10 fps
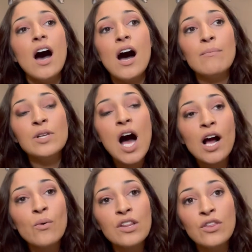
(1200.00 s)

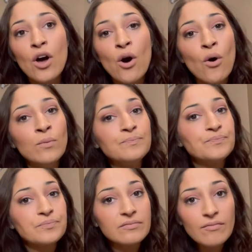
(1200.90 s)
Lockwood, though,
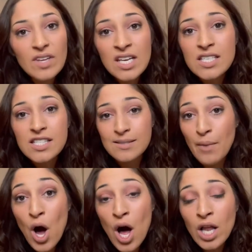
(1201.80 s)
is
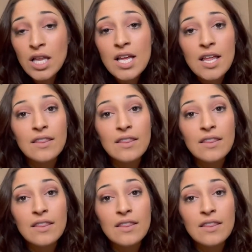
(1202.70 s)
small.